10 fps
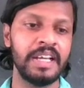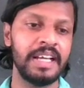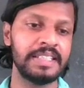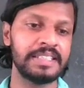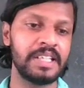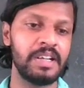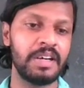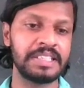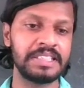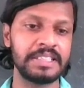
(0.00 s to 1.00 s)
as
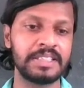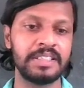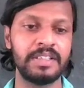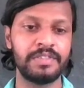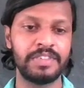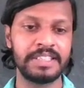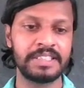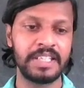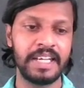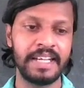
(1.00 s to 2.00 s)
large as the first
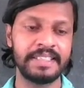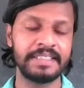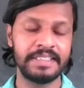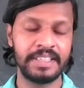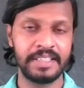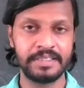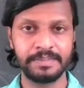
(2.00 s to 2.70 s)
had done.